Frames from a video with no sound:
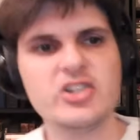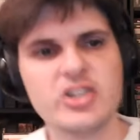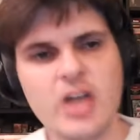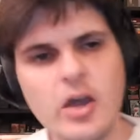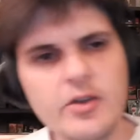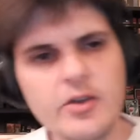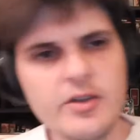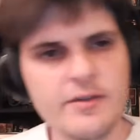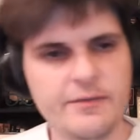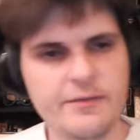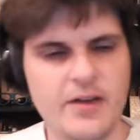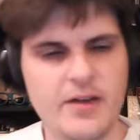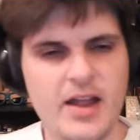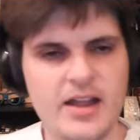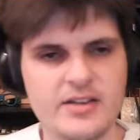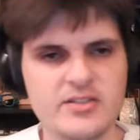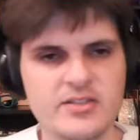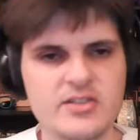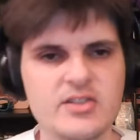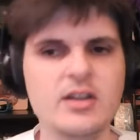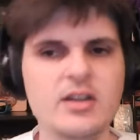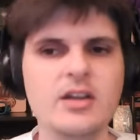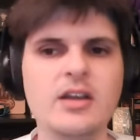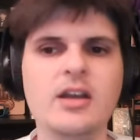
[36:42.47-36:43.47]
Tell your
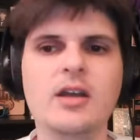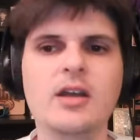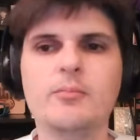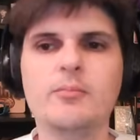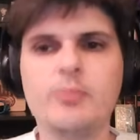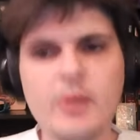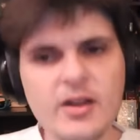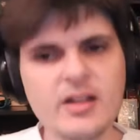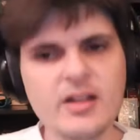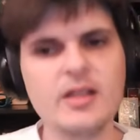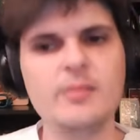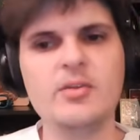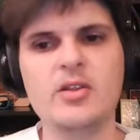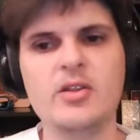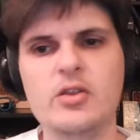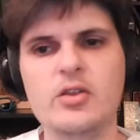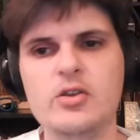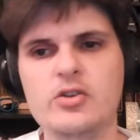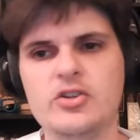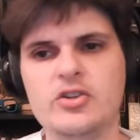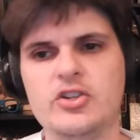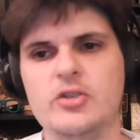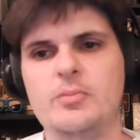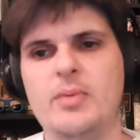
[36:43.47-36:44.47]
friends, bring them to the
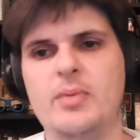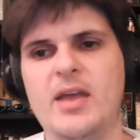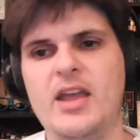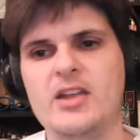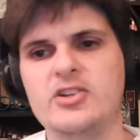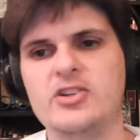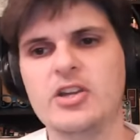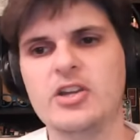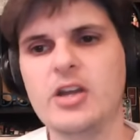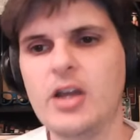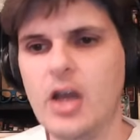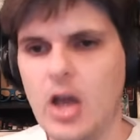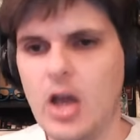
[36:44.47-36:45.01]
YouTube page.